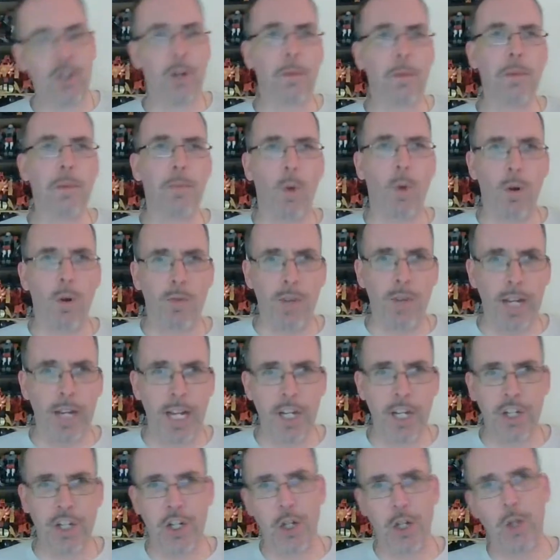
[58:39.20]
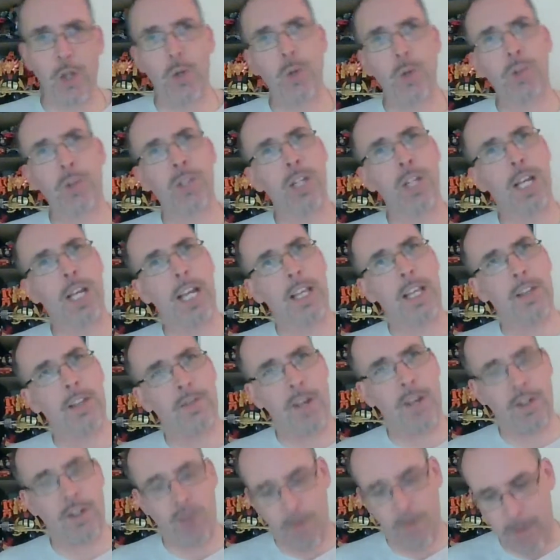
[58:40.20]
going to be more reissues in the
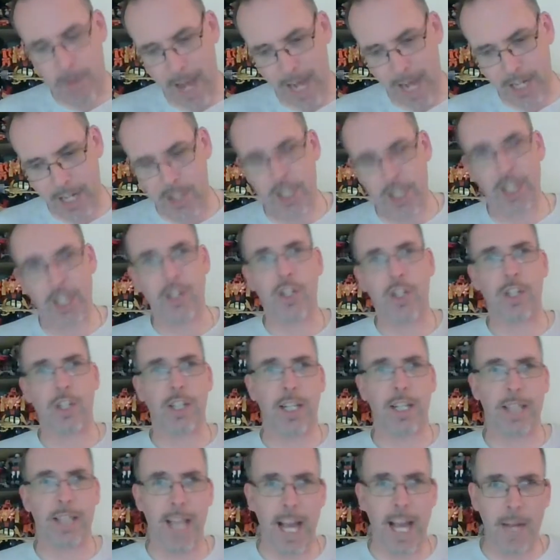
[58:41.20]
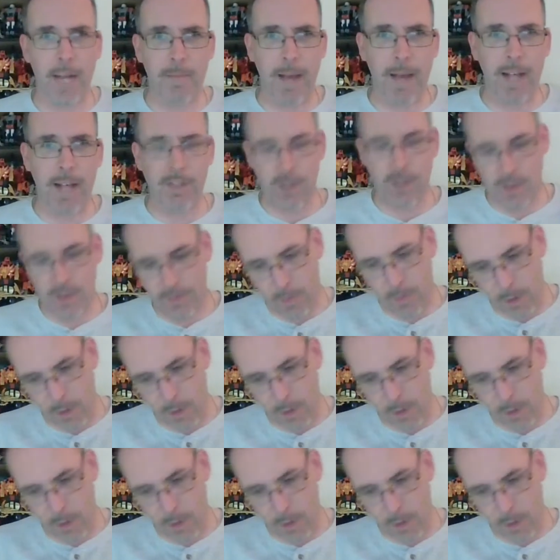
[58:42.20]
retro packaging, just like the Headmasters,